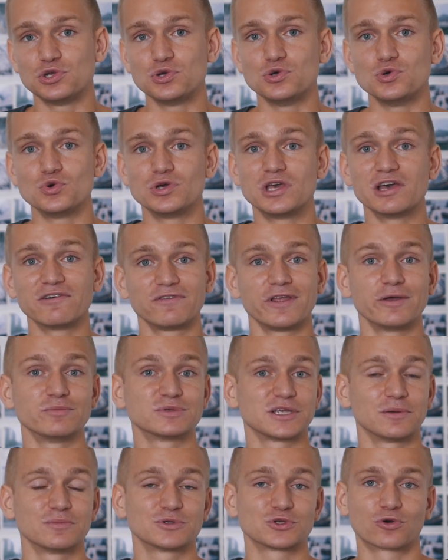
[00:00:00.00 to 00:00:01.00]
to give them
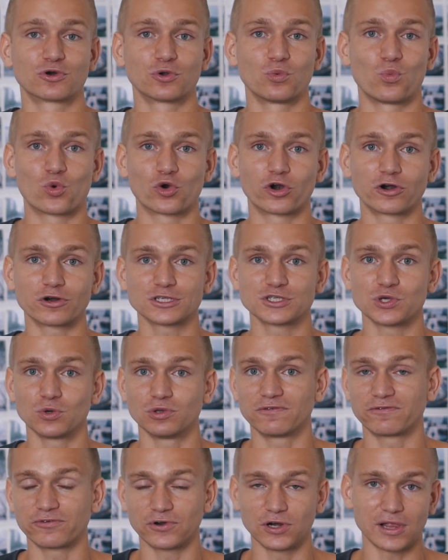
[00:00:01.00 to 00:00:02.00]
some sort of work, so
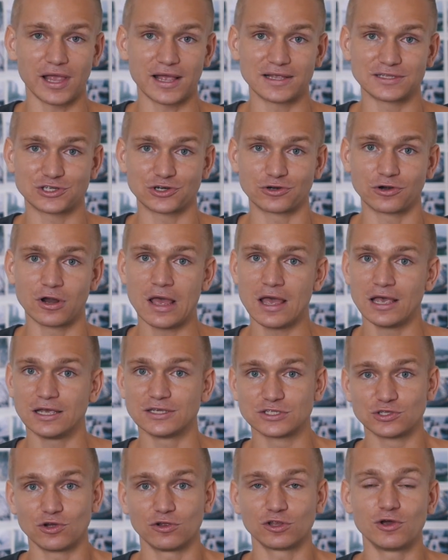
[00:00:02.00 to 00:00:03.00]
the freelancer
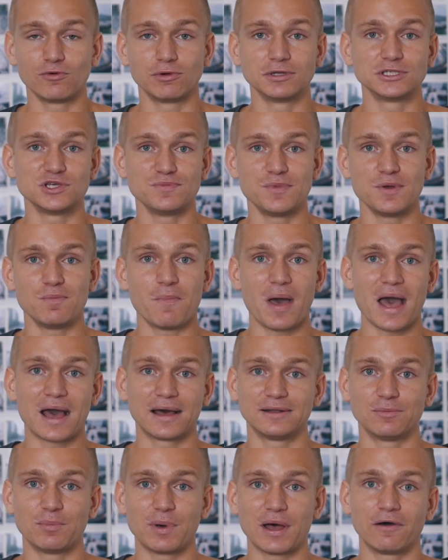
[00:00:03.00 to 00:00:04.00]
is not going to be
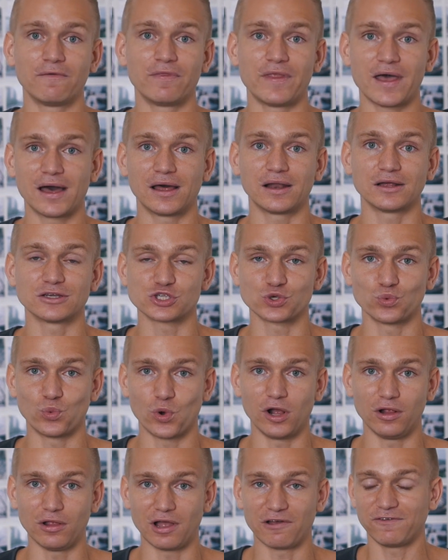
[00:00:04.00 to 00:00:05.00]
mad about that as
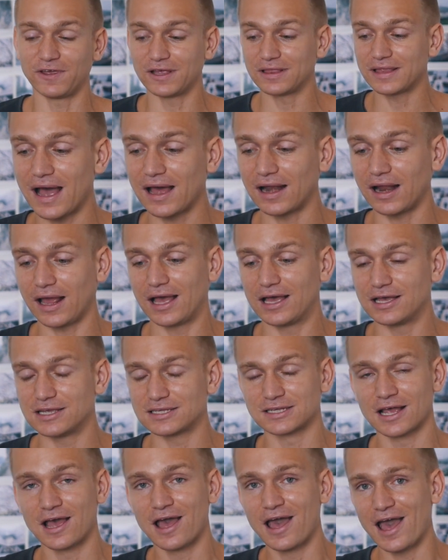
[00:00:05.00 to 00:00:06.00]
well. I think that
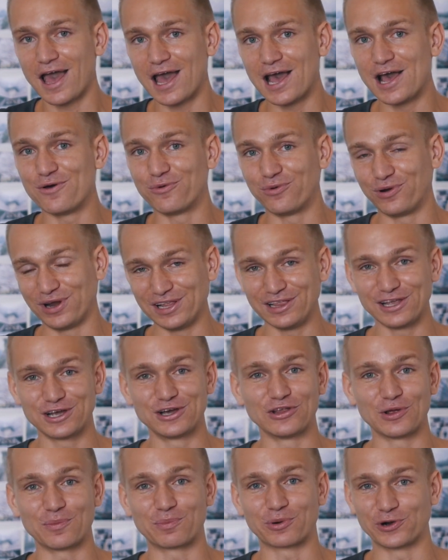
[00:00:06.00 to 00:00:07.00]
is a really
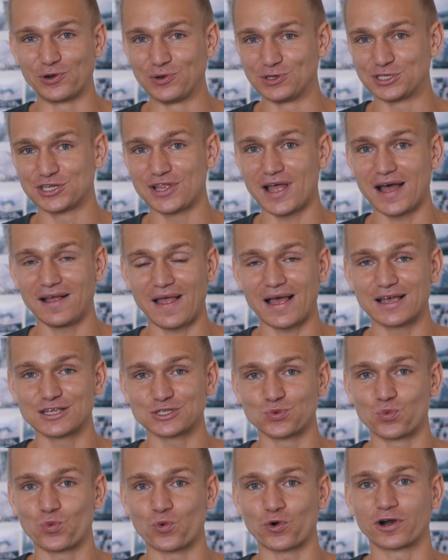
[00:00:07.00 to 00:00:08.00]
good approach that
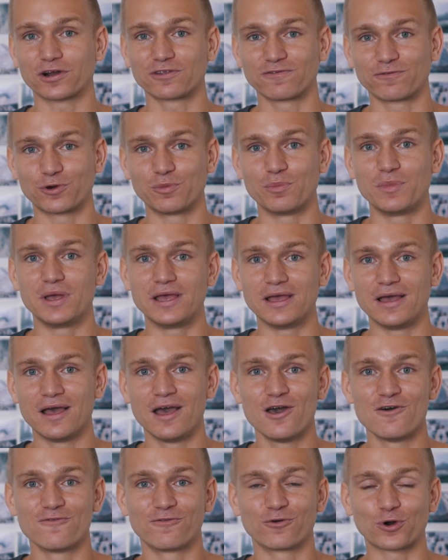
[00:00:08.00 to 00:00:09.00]
has worked for me
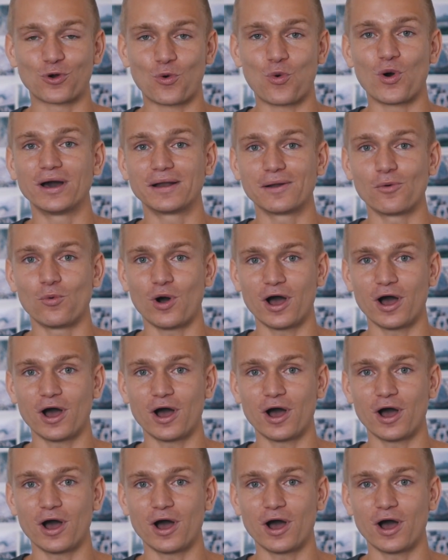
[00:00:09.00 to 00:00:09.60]
for quite a